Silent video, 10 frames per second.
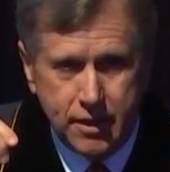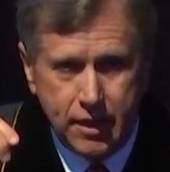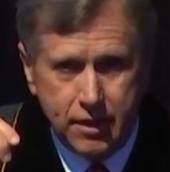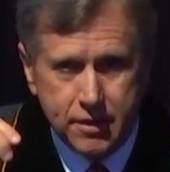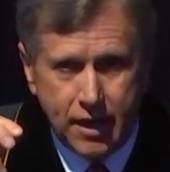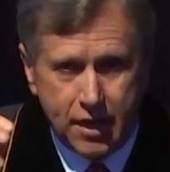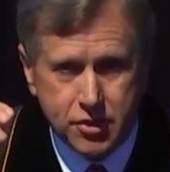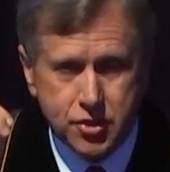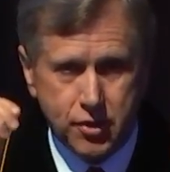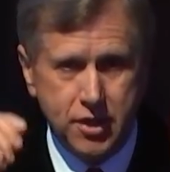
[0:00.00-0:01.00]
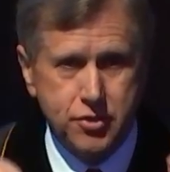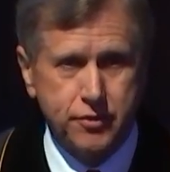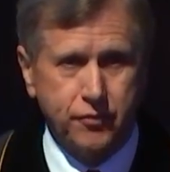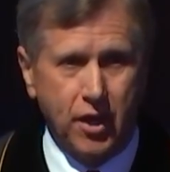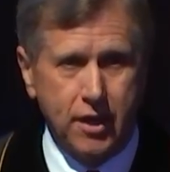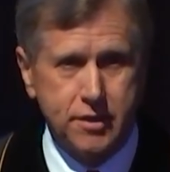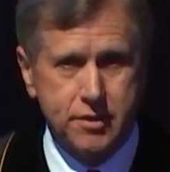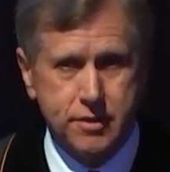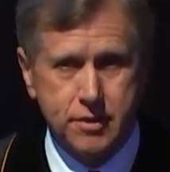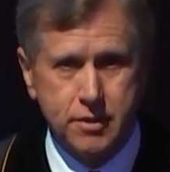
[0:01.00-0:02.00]
in that stranger's
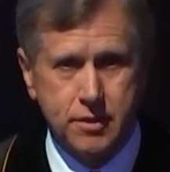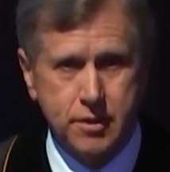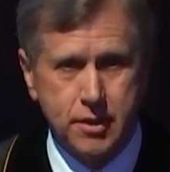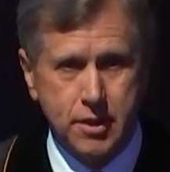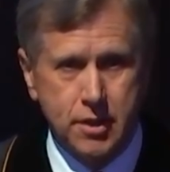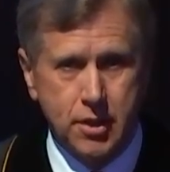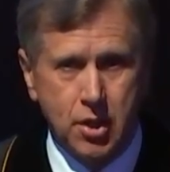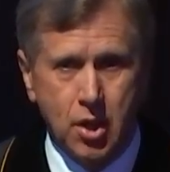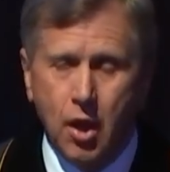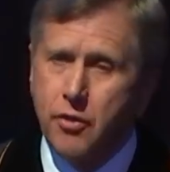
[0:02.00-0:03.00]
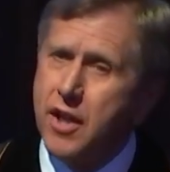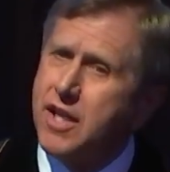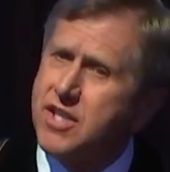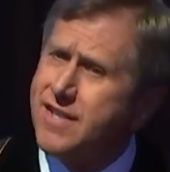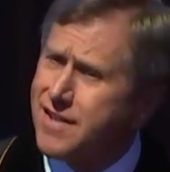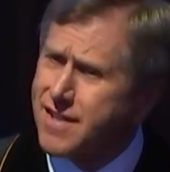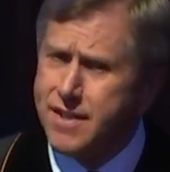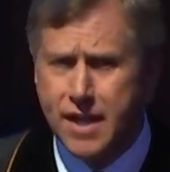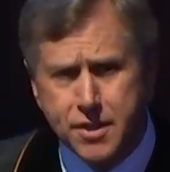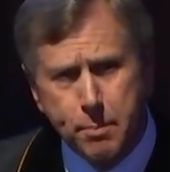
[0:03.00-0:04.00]
face, then it
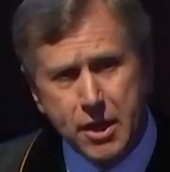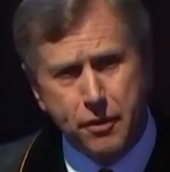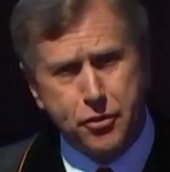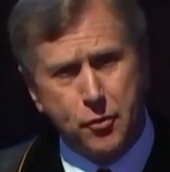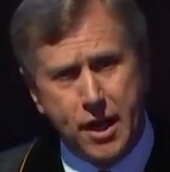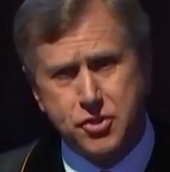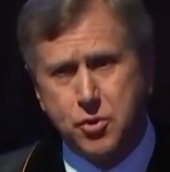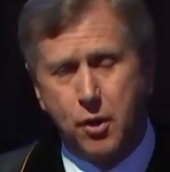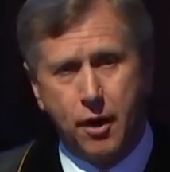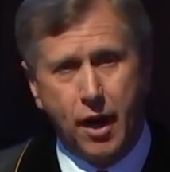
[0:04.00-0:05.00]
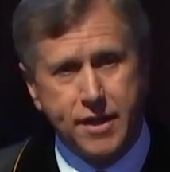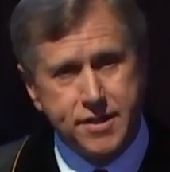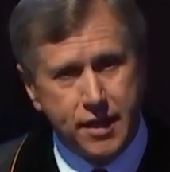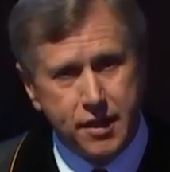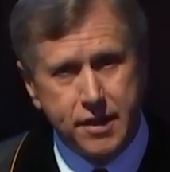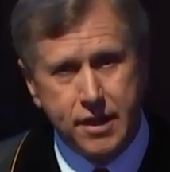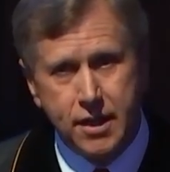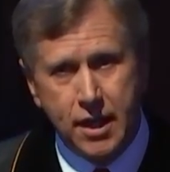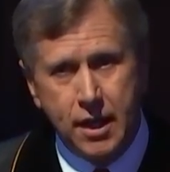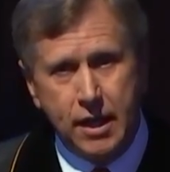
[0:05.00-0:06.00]
doesn't need to be a threat to our
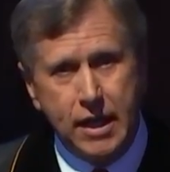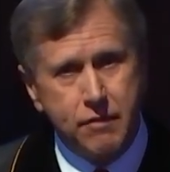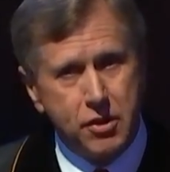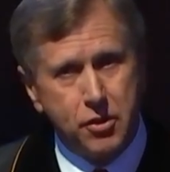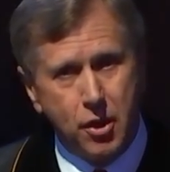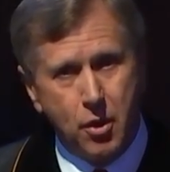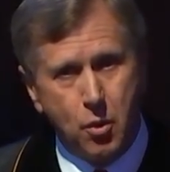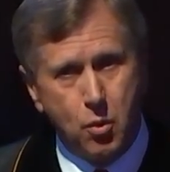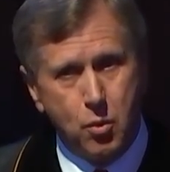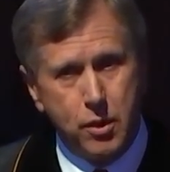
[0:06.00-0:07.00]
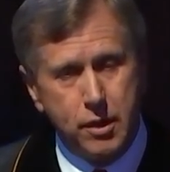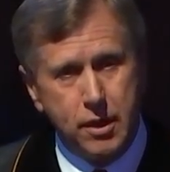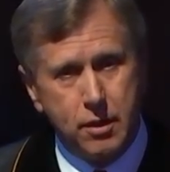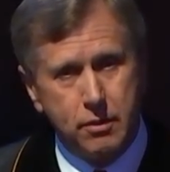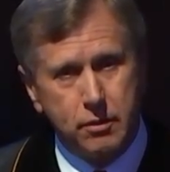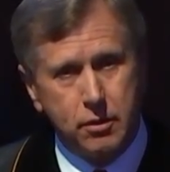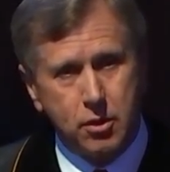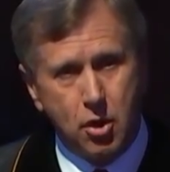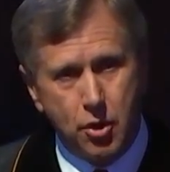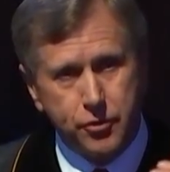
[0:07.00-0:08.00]
identity, even though it
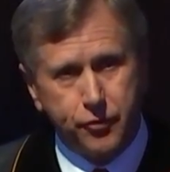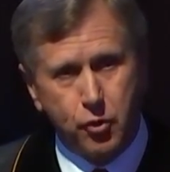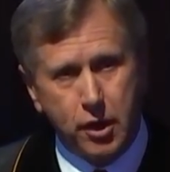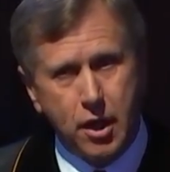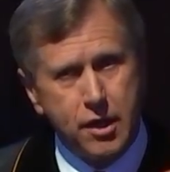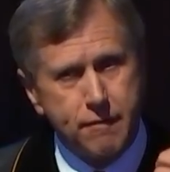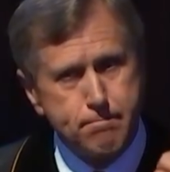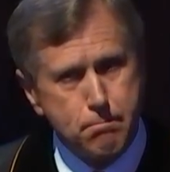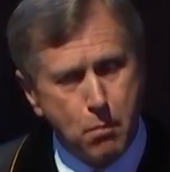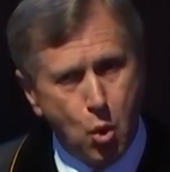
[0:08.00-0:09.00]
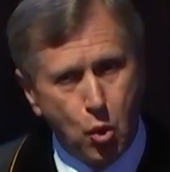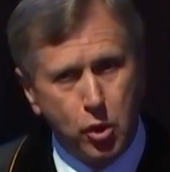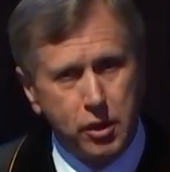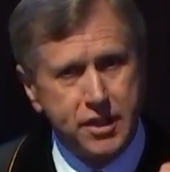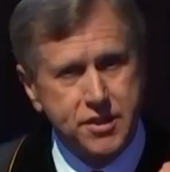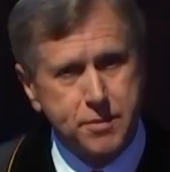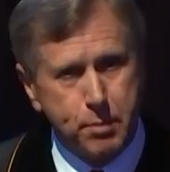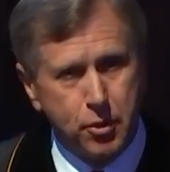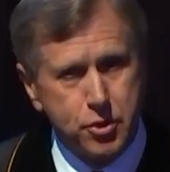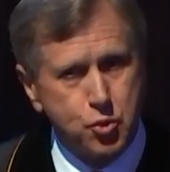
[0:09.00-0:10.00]
calls for a kind of moral and
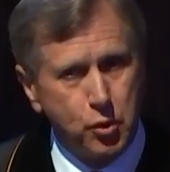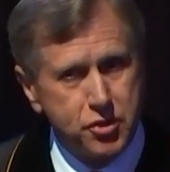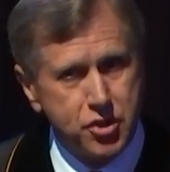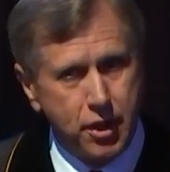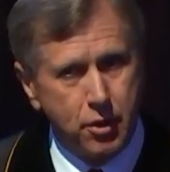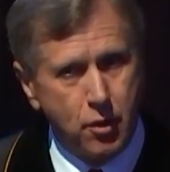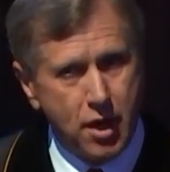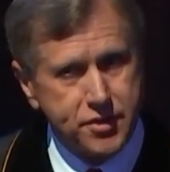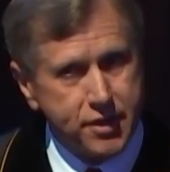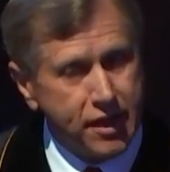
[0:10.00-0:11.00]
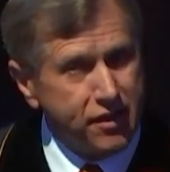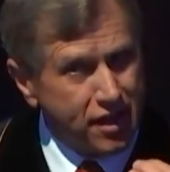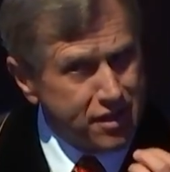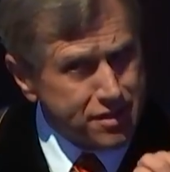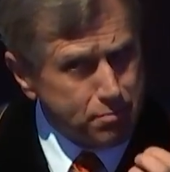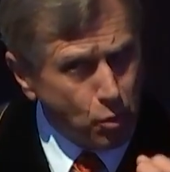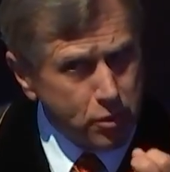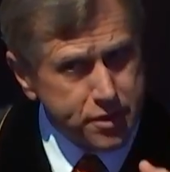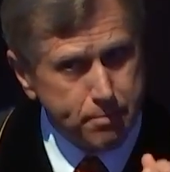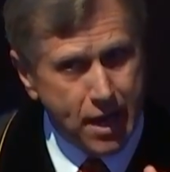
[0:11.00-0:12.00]
spiritual generosity that is
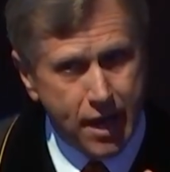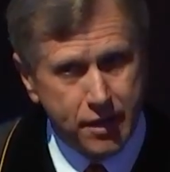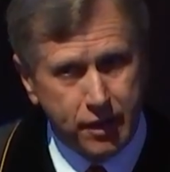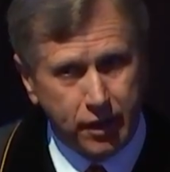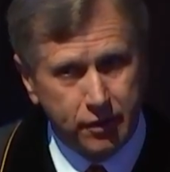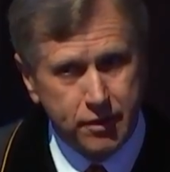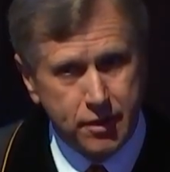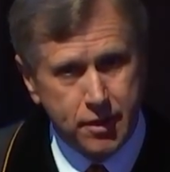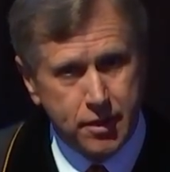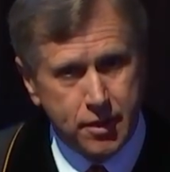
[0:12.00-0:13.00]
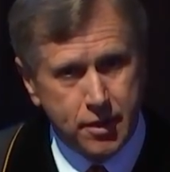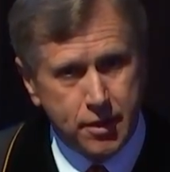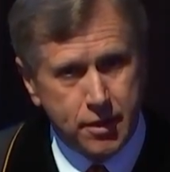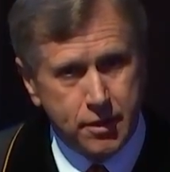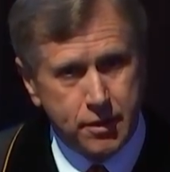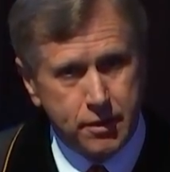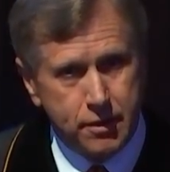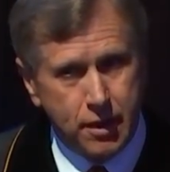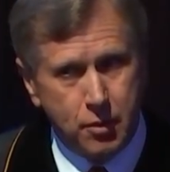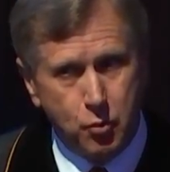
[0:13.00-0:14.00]
more demanding
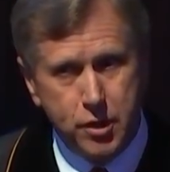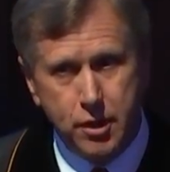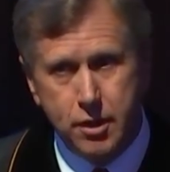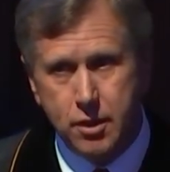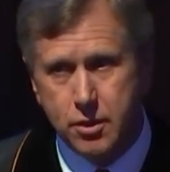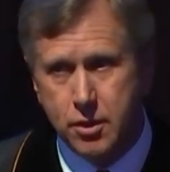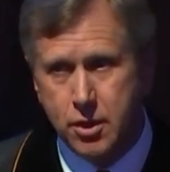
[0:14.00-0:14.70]
than we